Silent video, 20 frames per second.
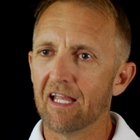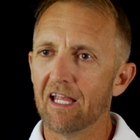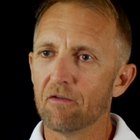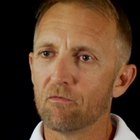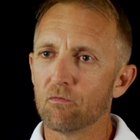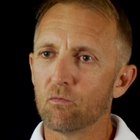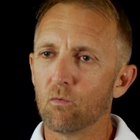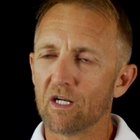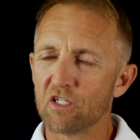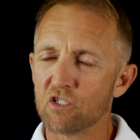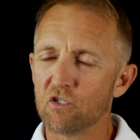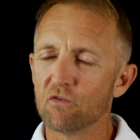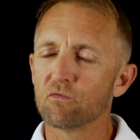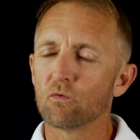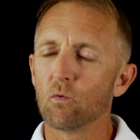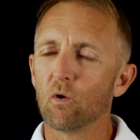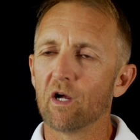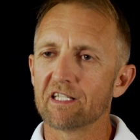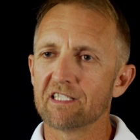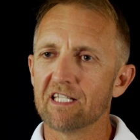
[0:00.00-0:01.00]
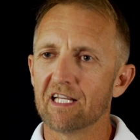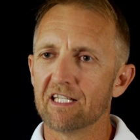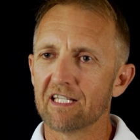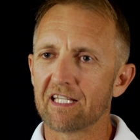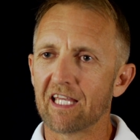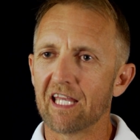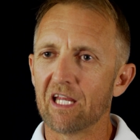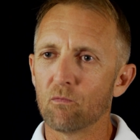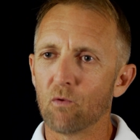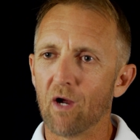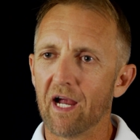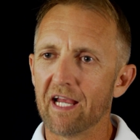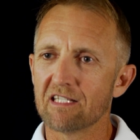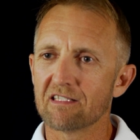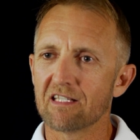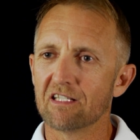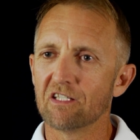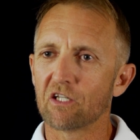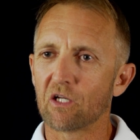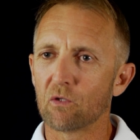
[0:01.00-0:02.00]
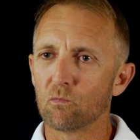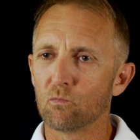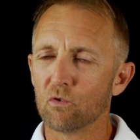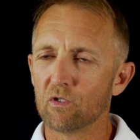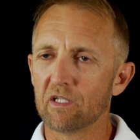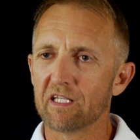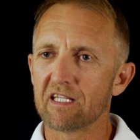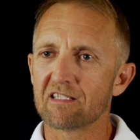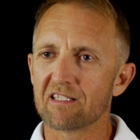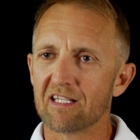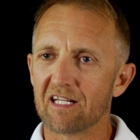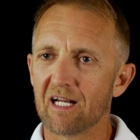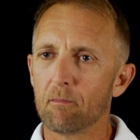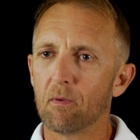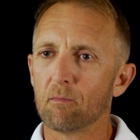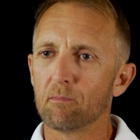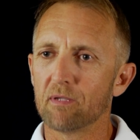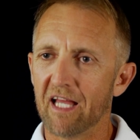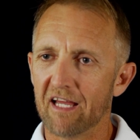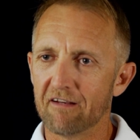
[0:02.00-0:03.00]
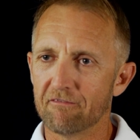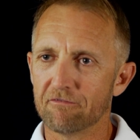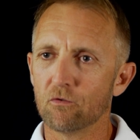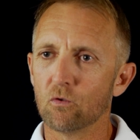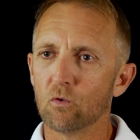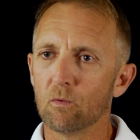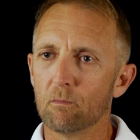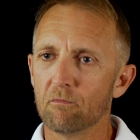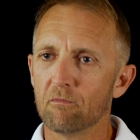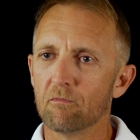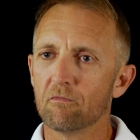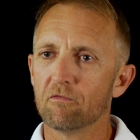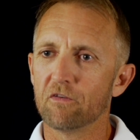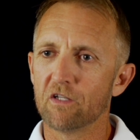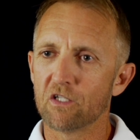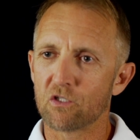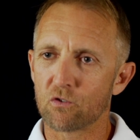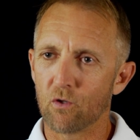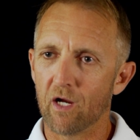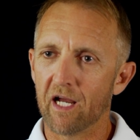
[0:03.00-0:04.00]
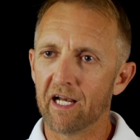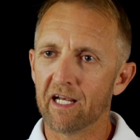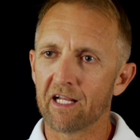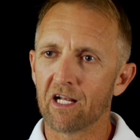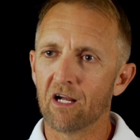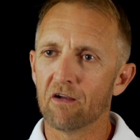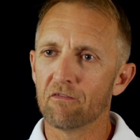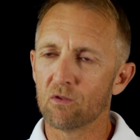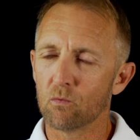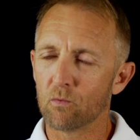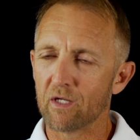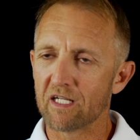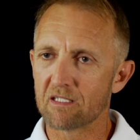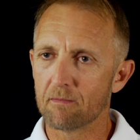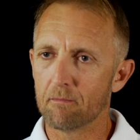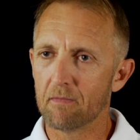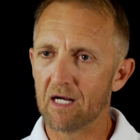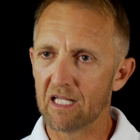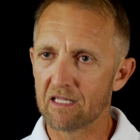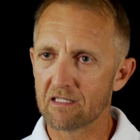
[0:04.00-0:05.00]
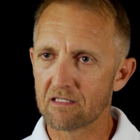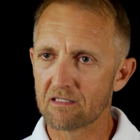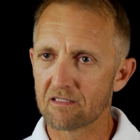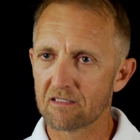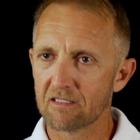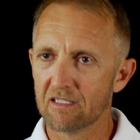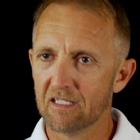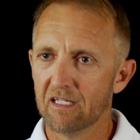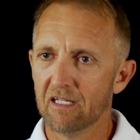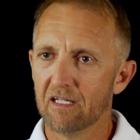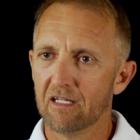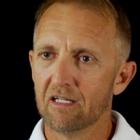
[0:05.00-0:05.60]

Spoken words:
If once you've worked out your key race, then you can really set up a platform for your training over the winter months.